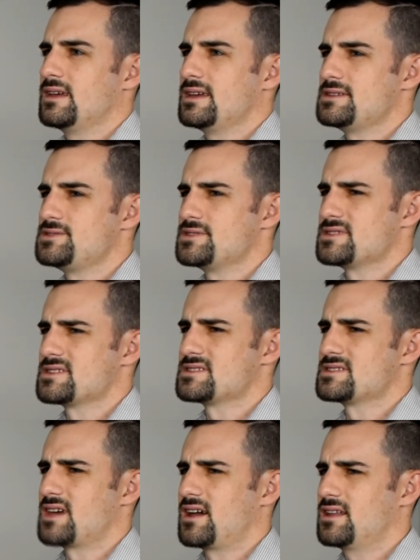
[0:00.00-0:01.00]
He's just a
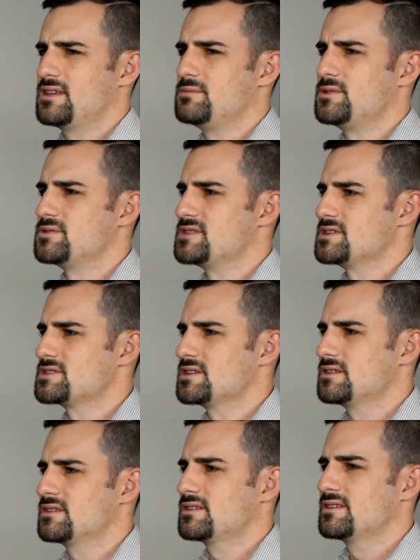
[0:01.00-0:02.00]
solid
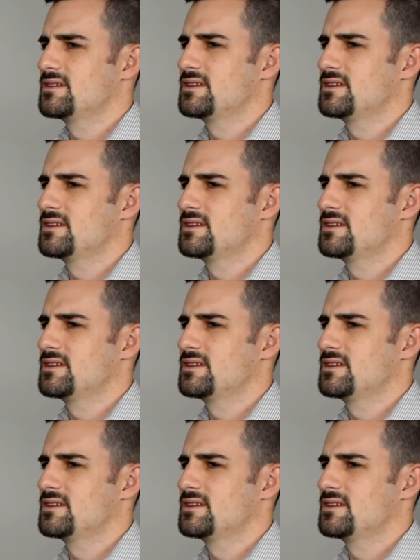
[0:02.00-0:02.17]
musician.